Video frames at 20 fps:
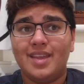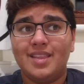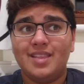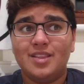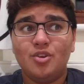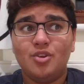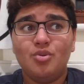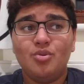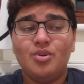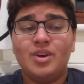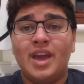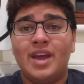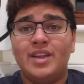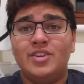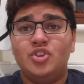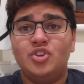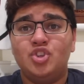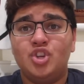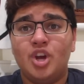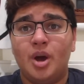You
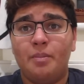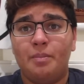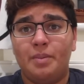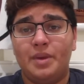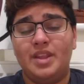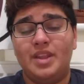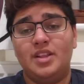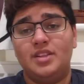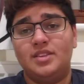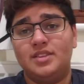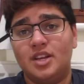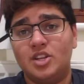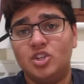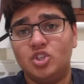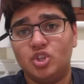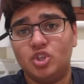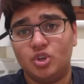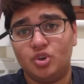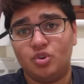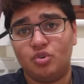can jump in a
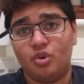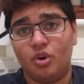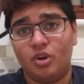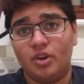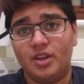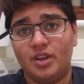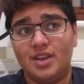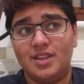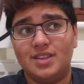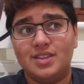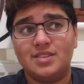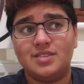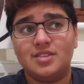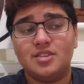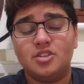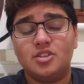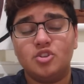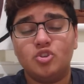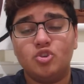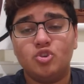dungeon crawler. This
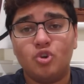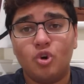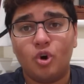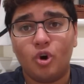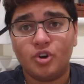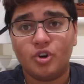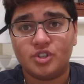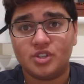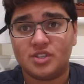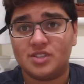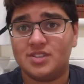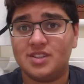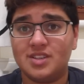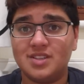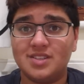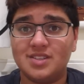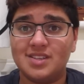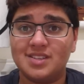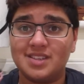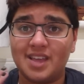is gorgeous.
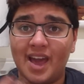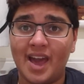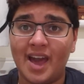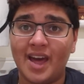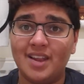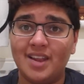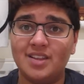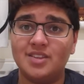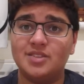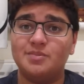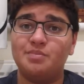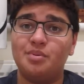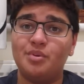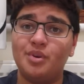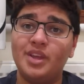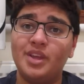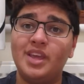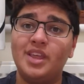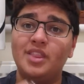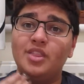This is Atlus
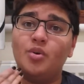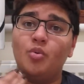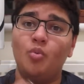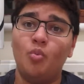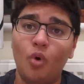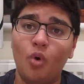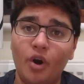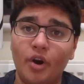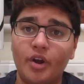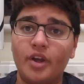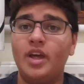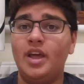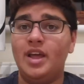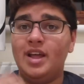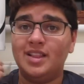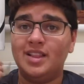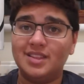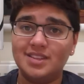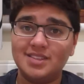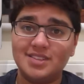putting in the work.
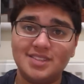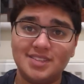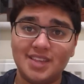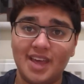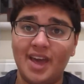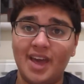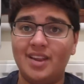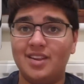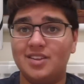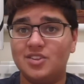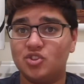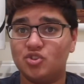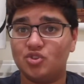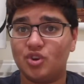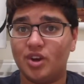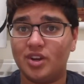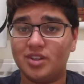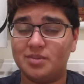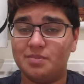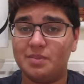This is Atlus
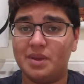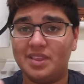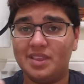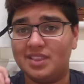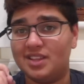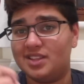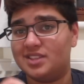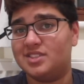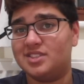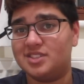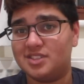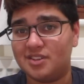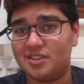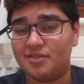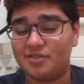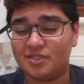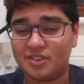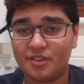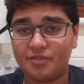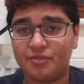trying to make things
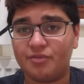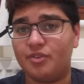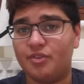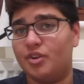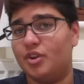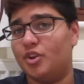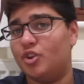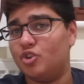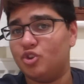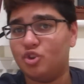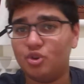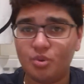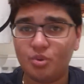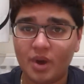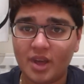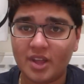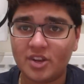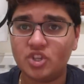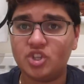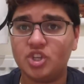different. A new
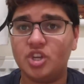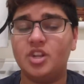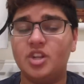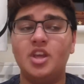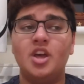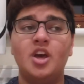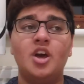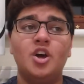engine.